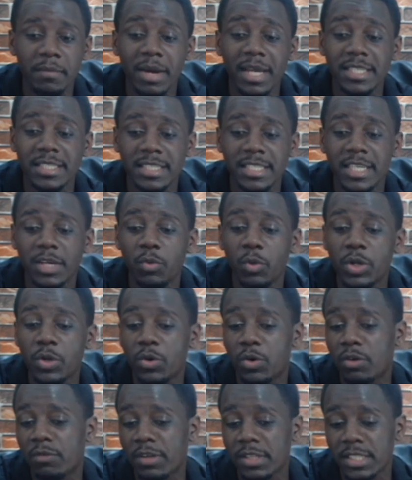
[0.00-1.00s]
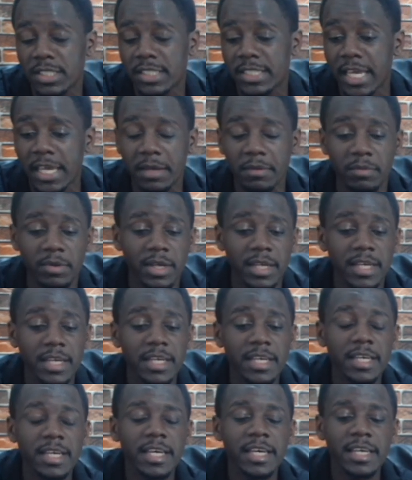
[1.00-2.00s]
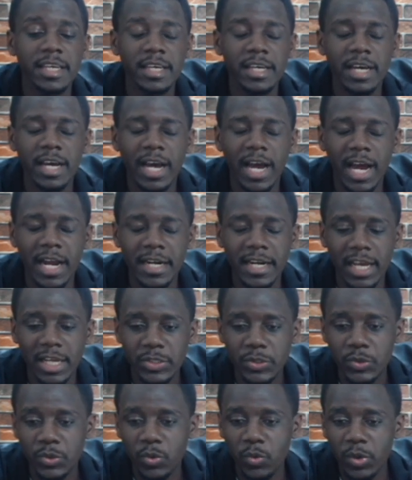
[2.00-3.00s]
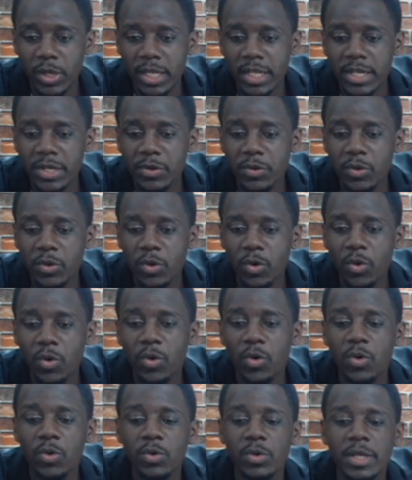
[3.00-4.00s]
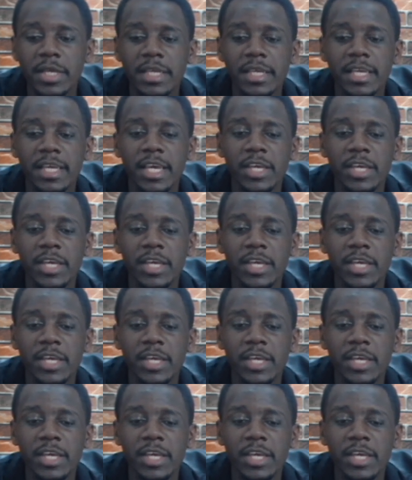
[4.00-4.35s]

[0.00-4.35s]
I see a win all over this game. An Arsenal win or a